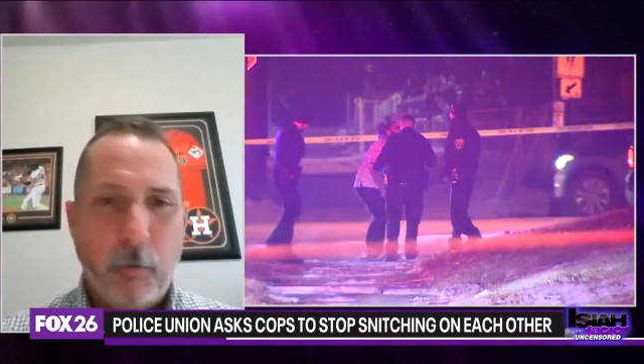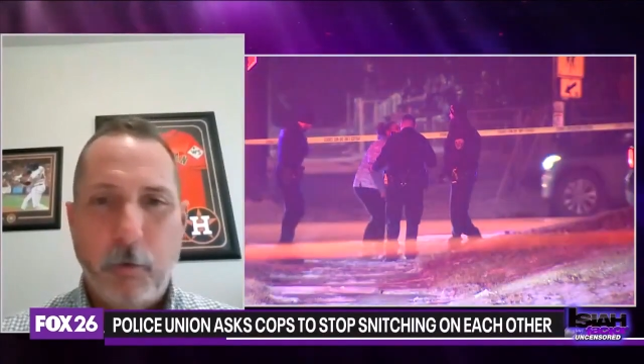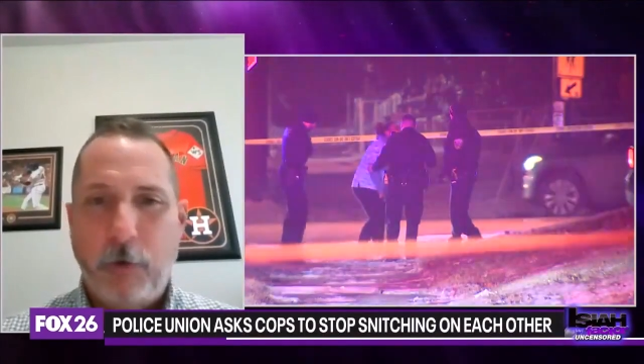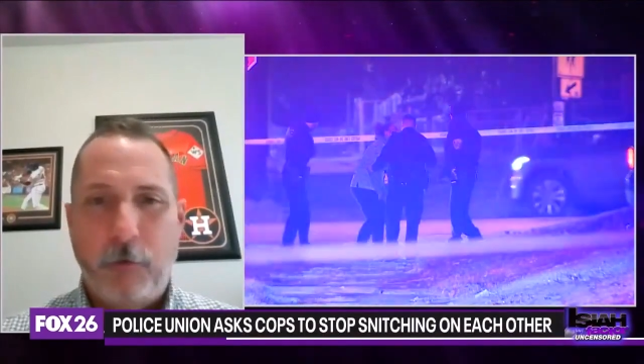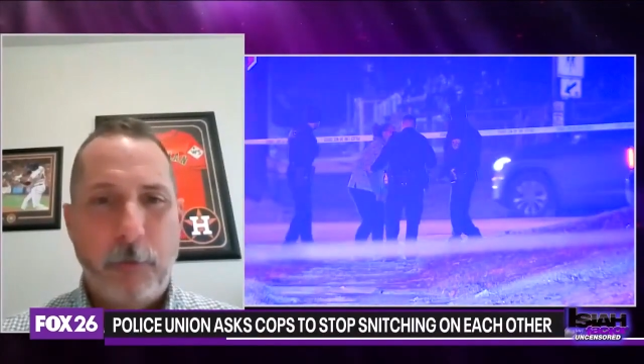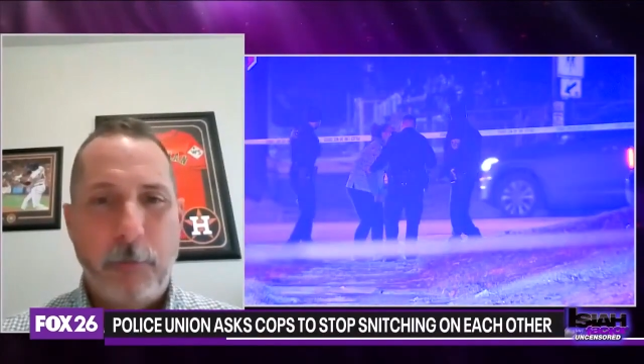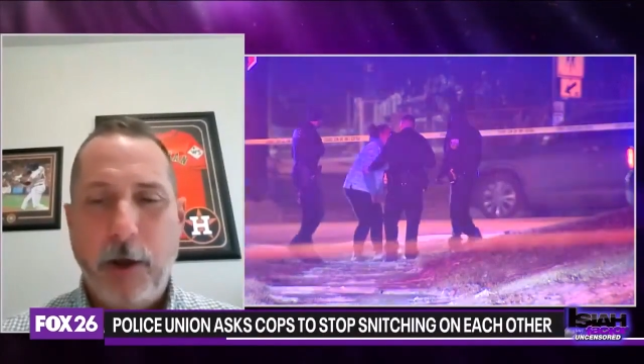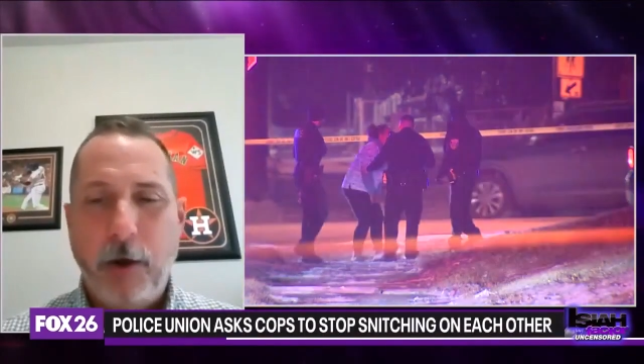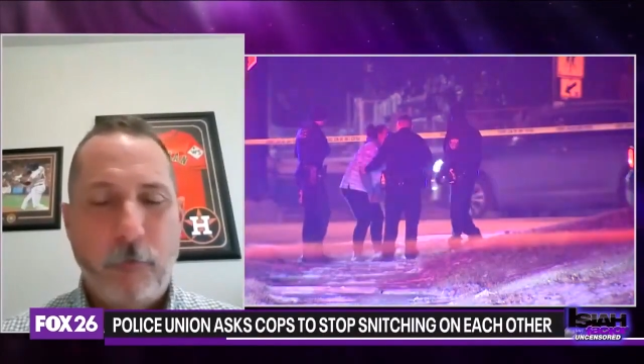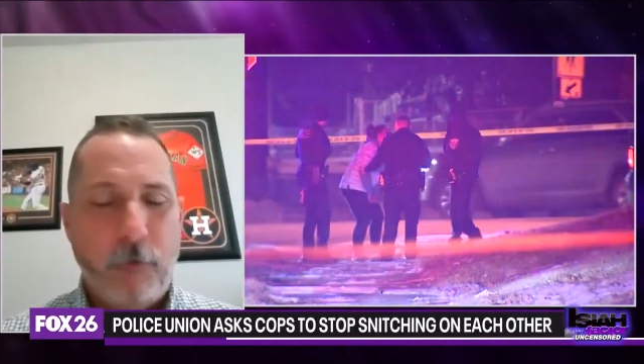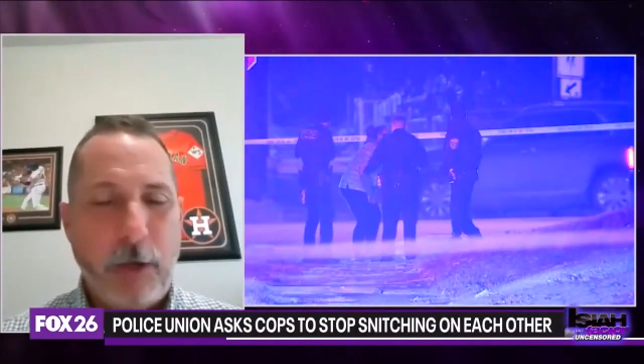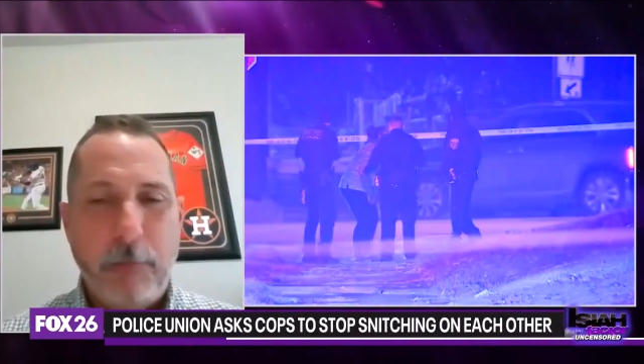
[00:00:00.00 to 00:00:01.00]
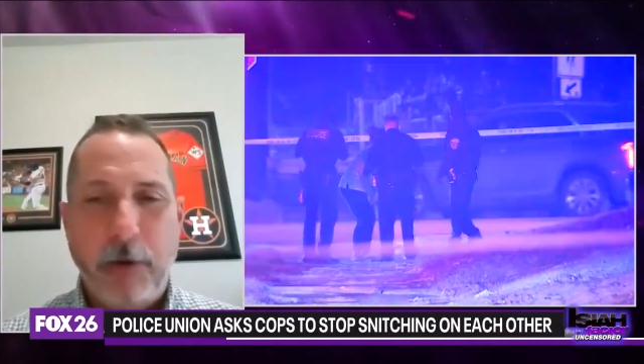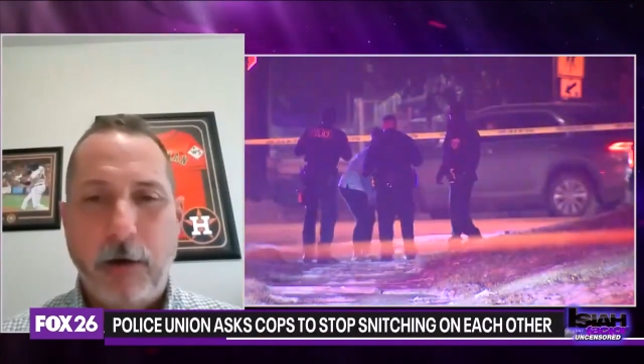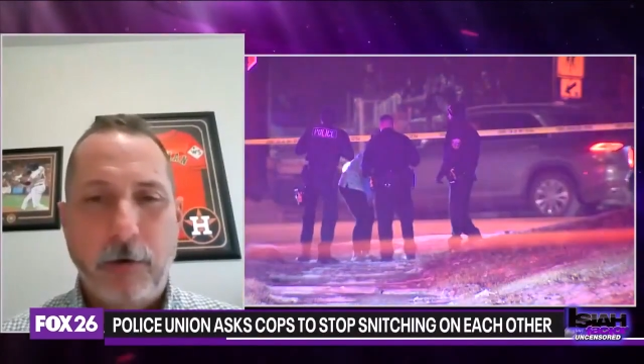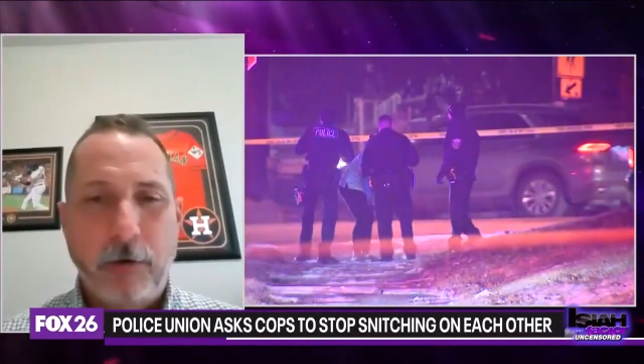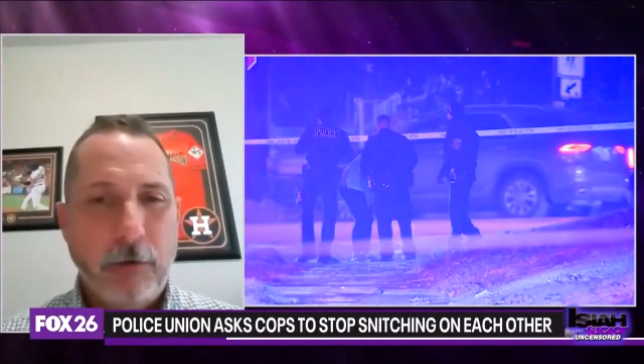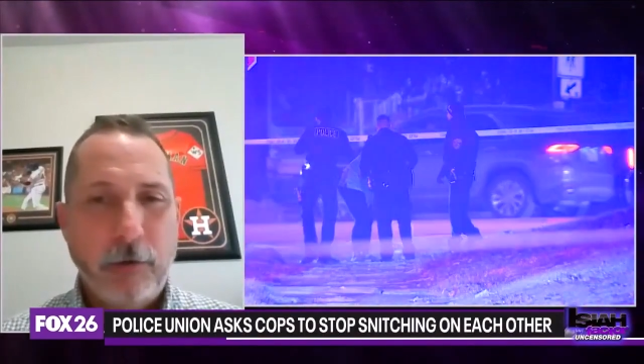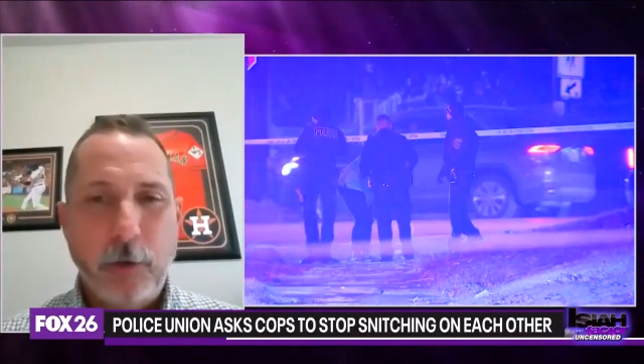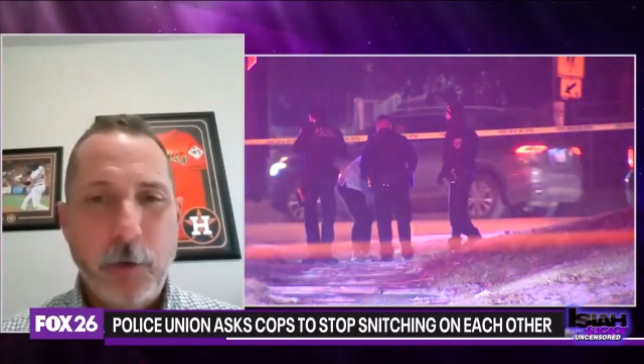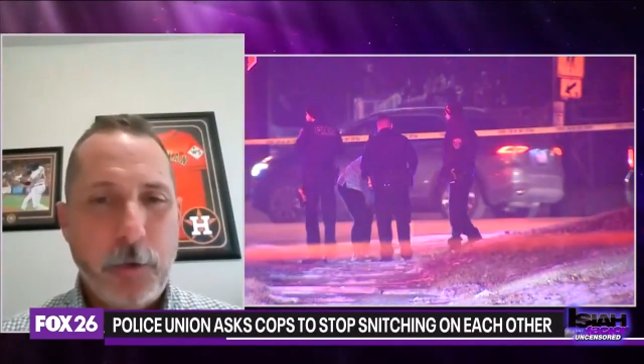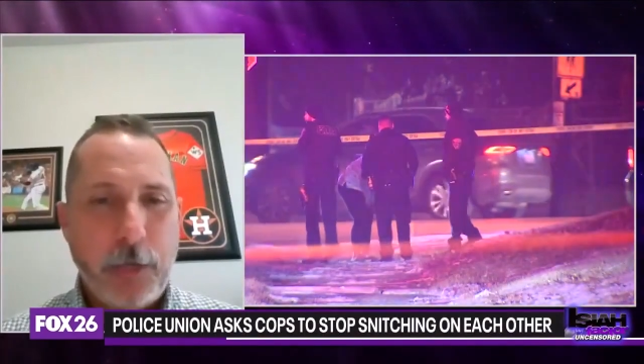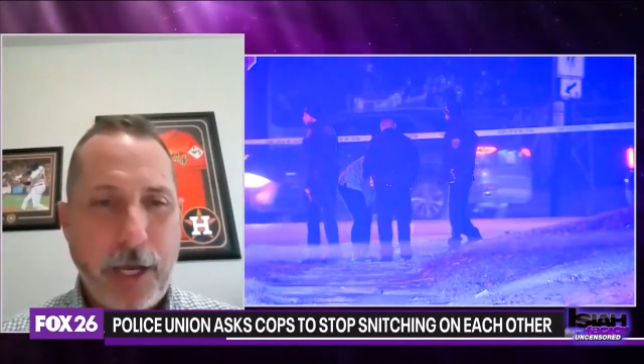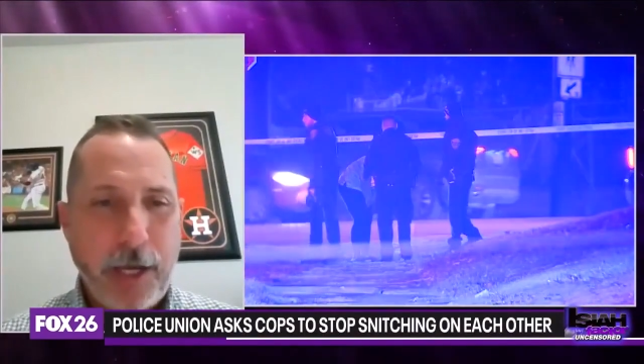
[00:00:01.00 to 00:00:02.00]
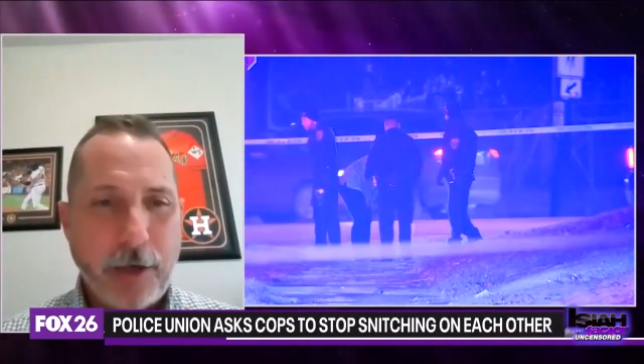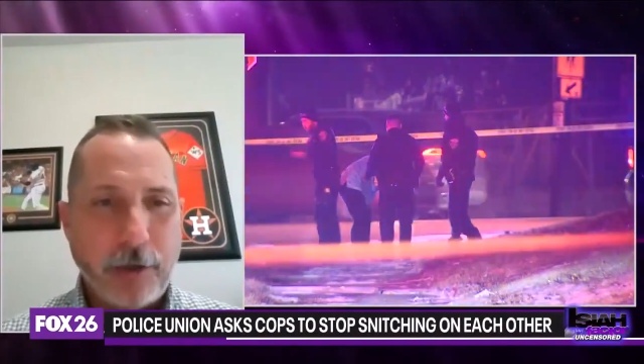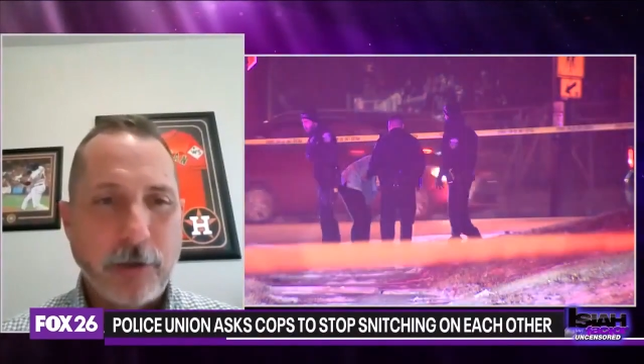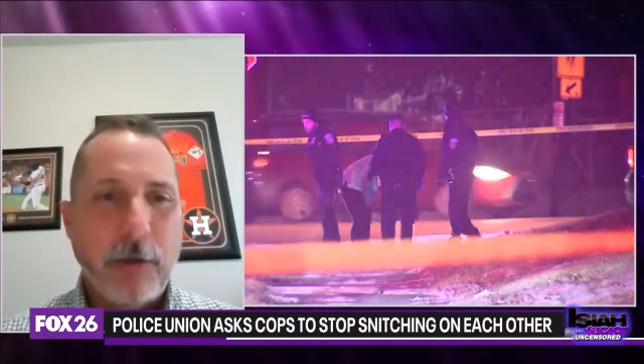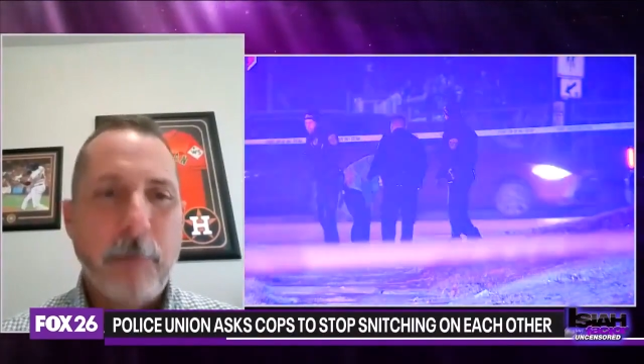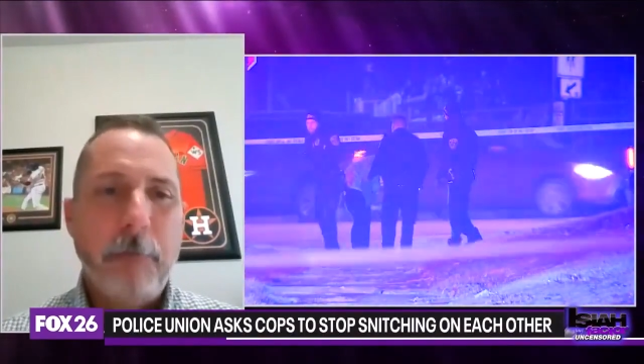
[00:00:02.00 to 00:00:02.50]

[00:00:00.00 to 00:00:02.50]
if you're male, female, who cares?